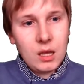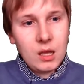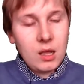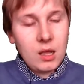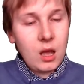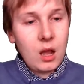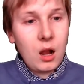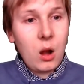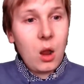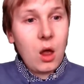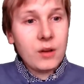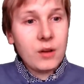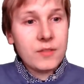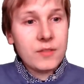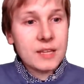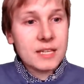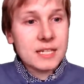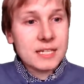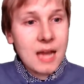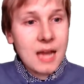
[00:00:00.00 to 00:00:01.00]
A lot of
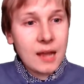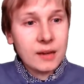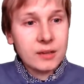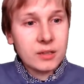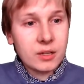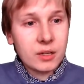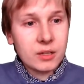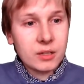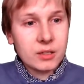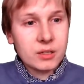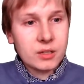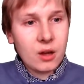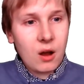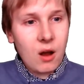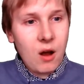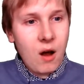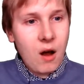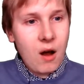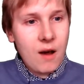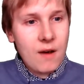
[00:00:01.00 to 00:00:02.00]
the standards
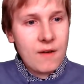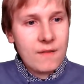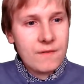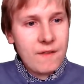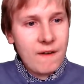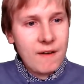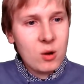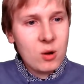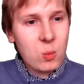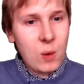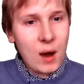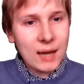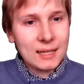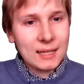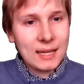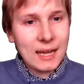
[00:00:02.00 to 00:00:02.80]
are very wildly